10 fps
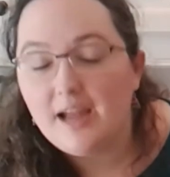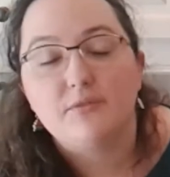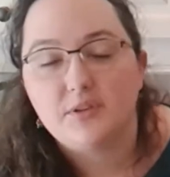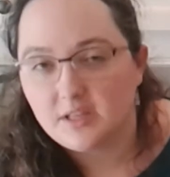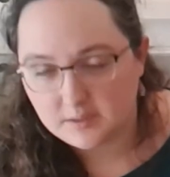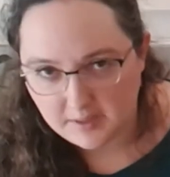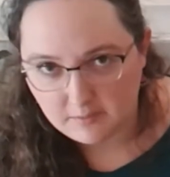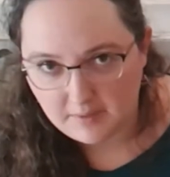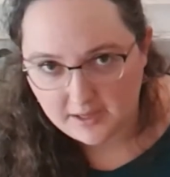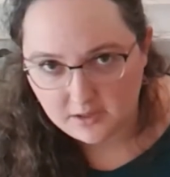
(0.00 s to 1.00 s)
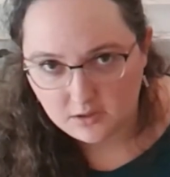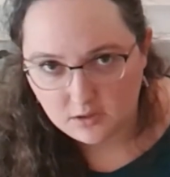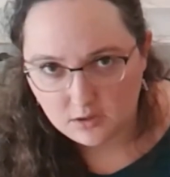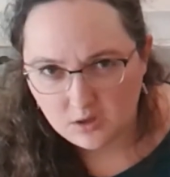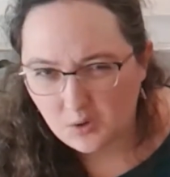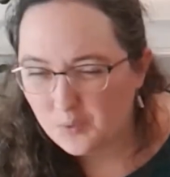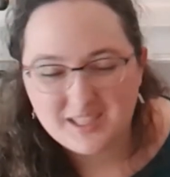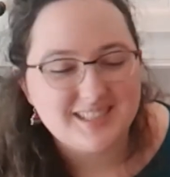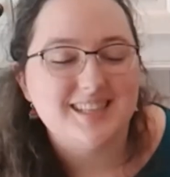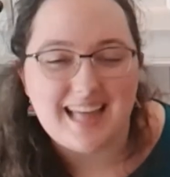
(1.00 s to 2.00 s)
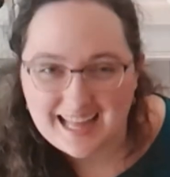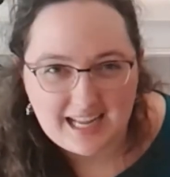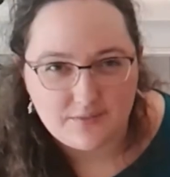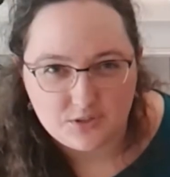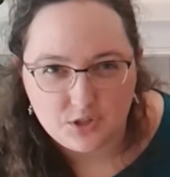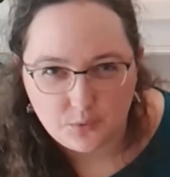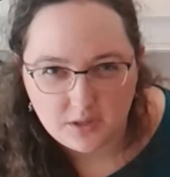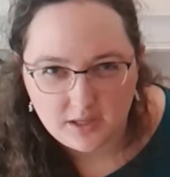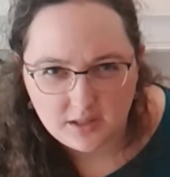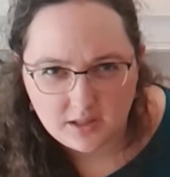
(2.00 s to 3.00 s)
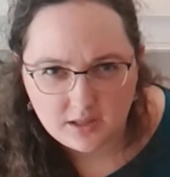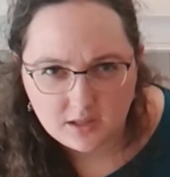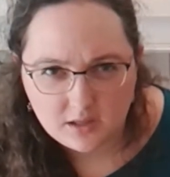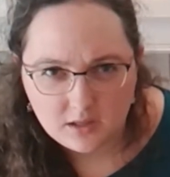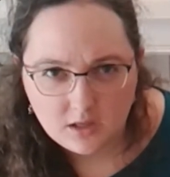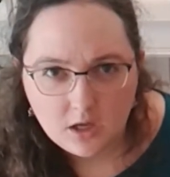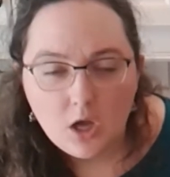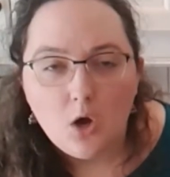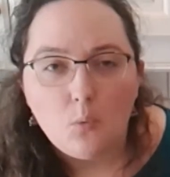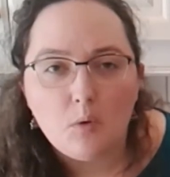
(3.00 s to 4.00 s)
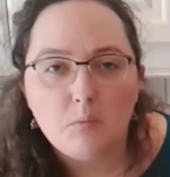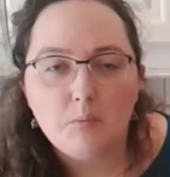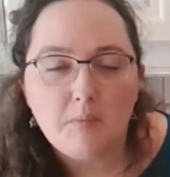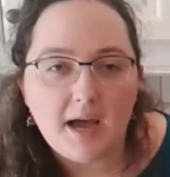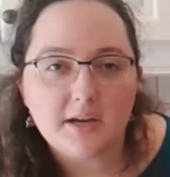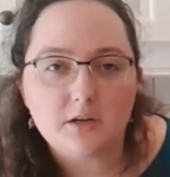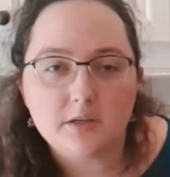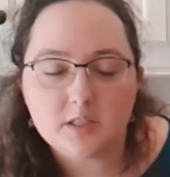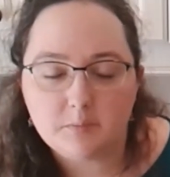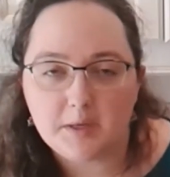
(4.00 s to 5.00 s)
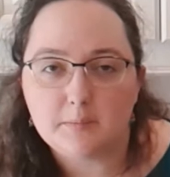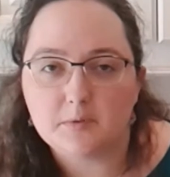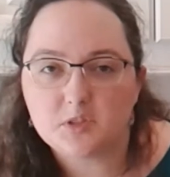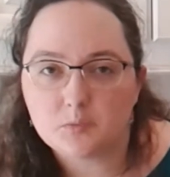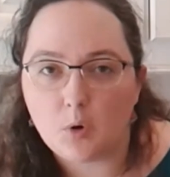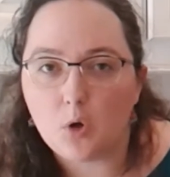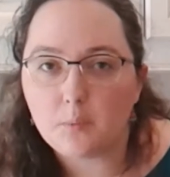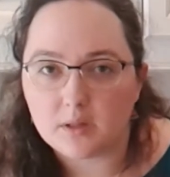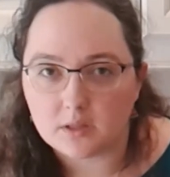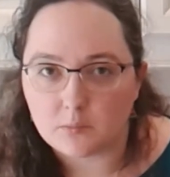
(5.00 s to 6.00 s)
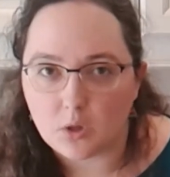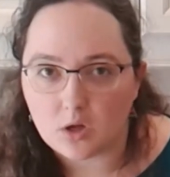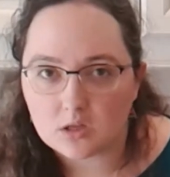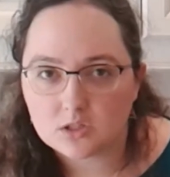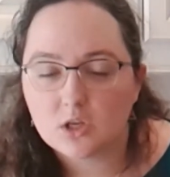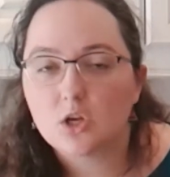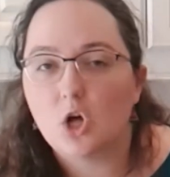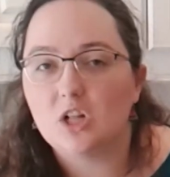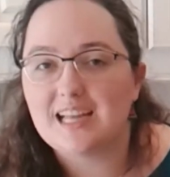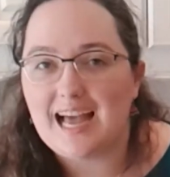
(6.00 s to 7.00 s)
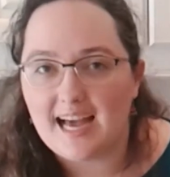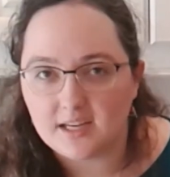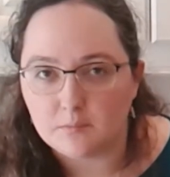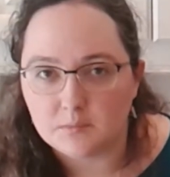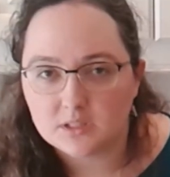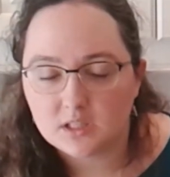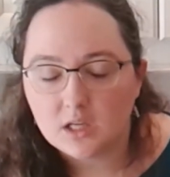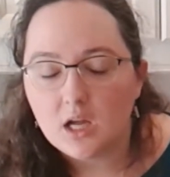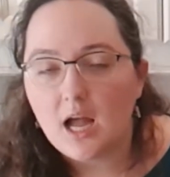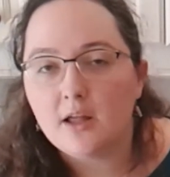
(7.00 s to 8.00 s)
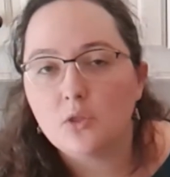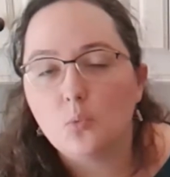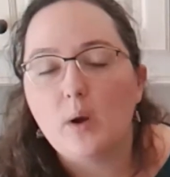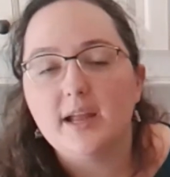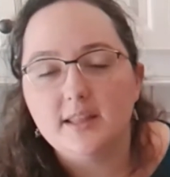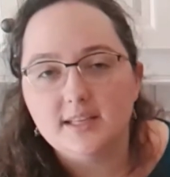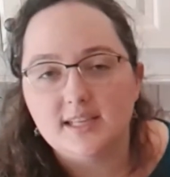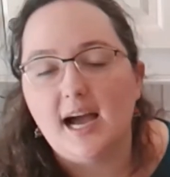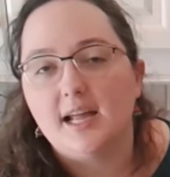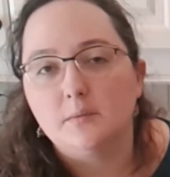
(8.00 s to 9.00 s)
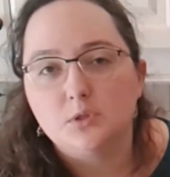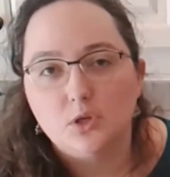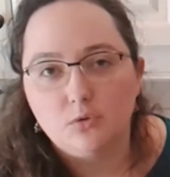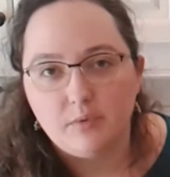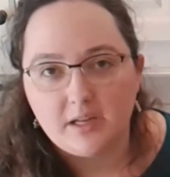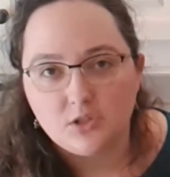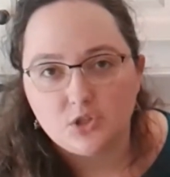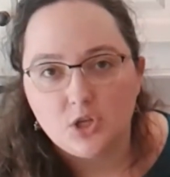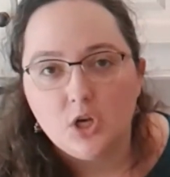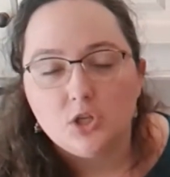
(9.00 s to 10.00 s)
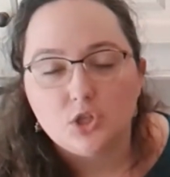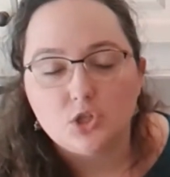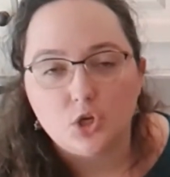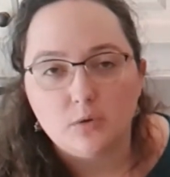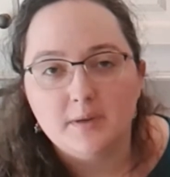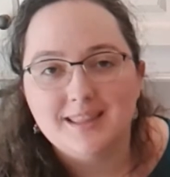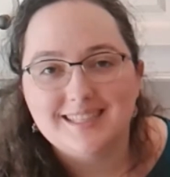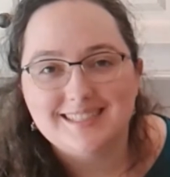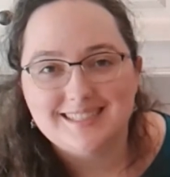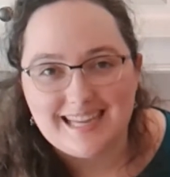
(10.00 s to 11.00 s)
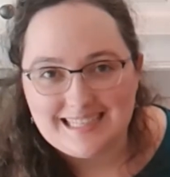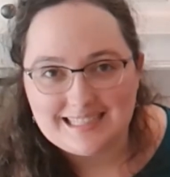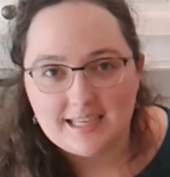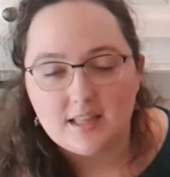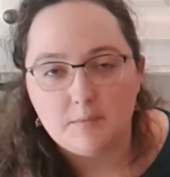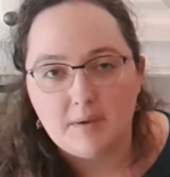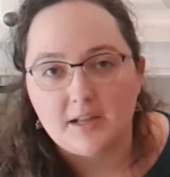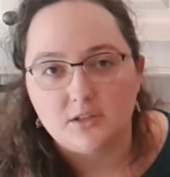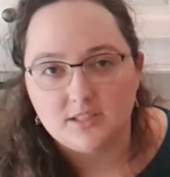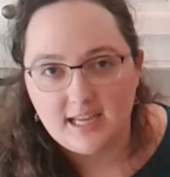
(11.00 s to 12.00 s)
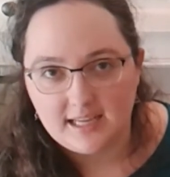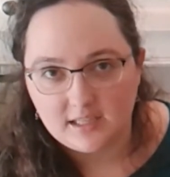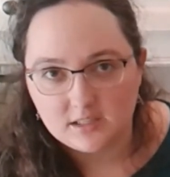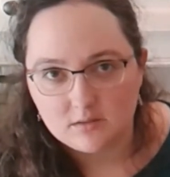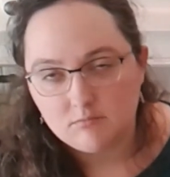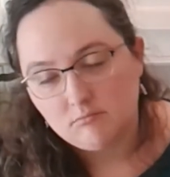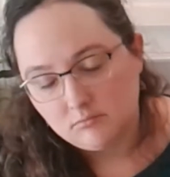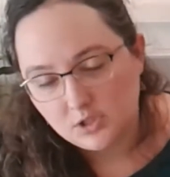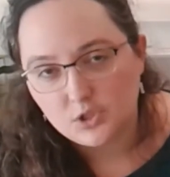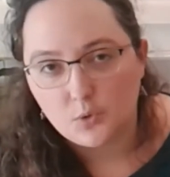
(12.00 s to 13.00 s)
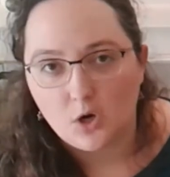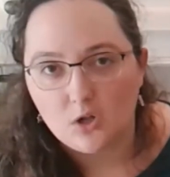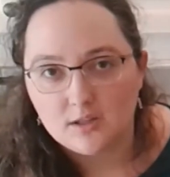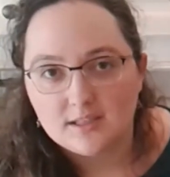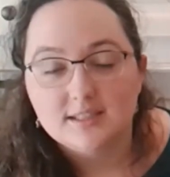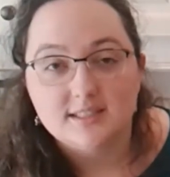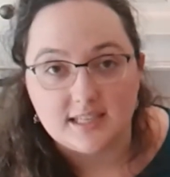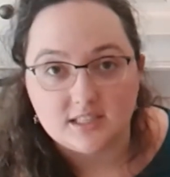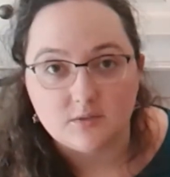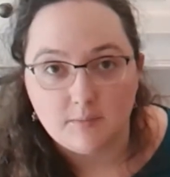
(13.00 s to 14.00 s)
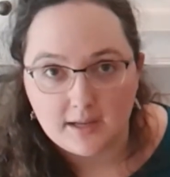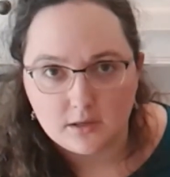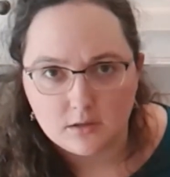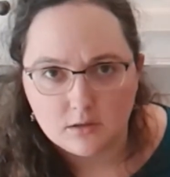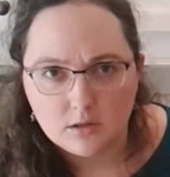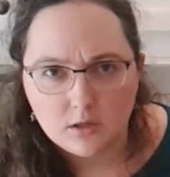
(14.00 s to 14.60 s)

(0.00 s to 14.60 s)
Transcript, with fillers: Everything's made of matter. What does that have to do with anything? Well, matter is made up of small building blocks called atoms, and the way these atoms are arranged determine the state that matter takes, the so called states of matter.